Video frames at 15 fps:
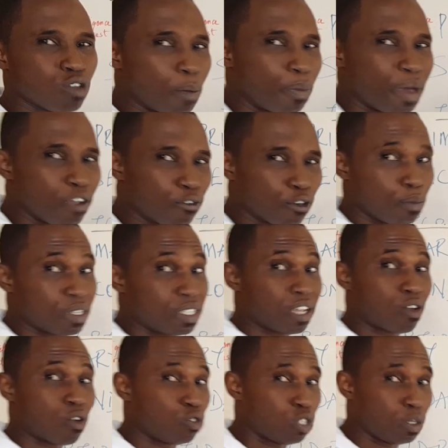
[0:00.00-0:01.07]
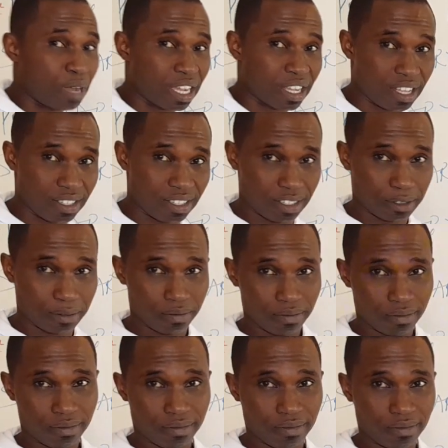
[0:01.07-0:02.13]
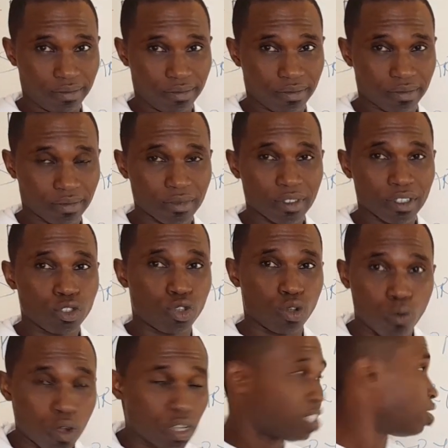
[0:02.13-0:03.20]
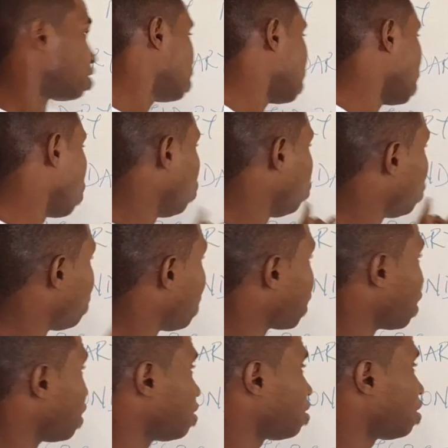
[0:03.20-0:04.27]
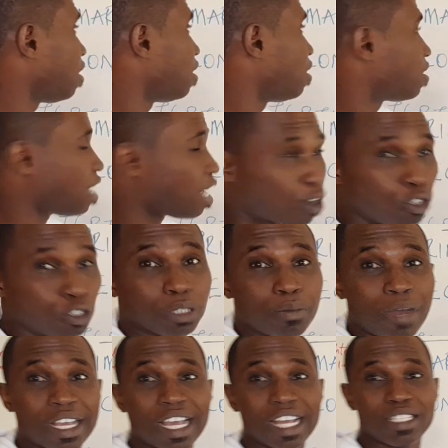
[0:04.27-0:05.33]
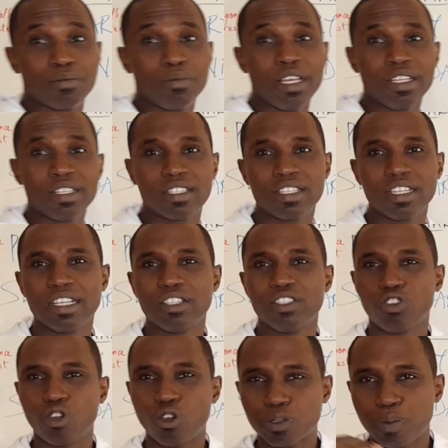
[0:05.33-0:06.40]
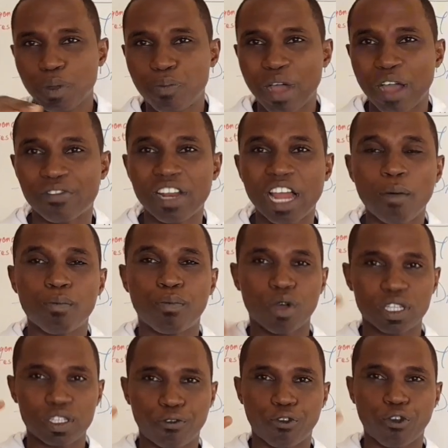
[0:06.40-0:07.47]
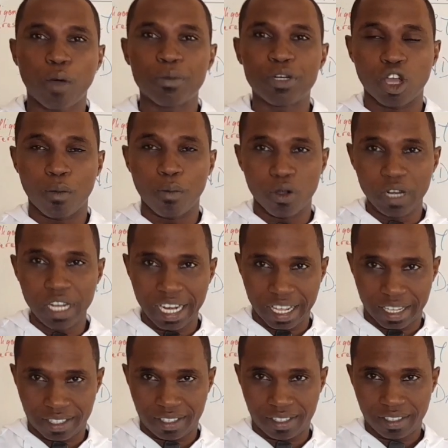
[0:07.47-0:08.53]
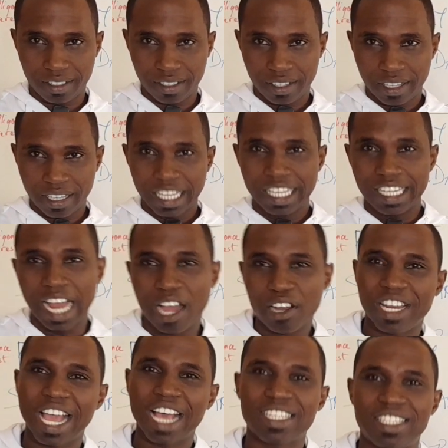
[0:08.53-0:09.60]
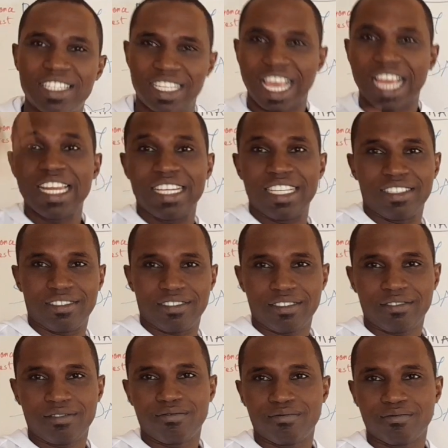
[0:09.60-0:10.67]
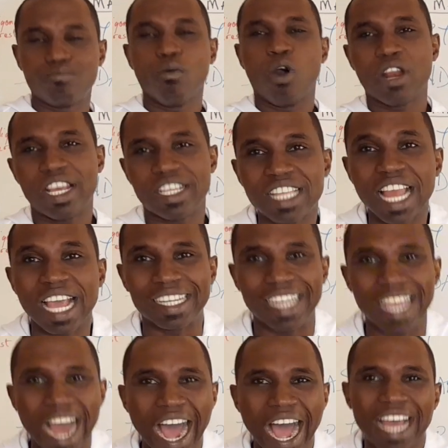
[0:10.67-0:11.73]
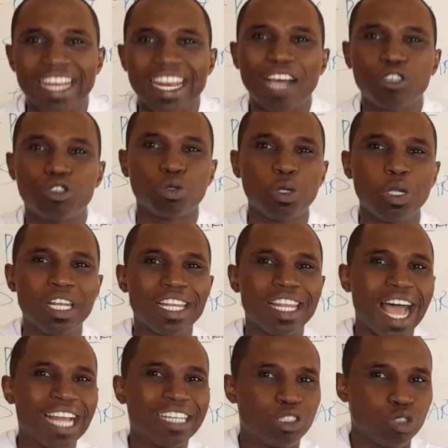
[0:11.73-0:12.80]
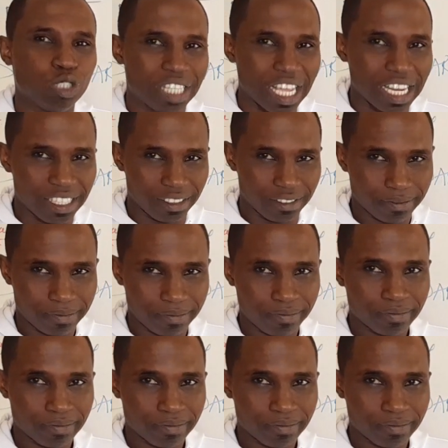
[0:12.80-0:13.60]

you are buying from the secondary markets. So what is the secondary markets? Secondary markets means those people have now bought from the homeowners. Now they are selling, more or less like they are now doing land retailing.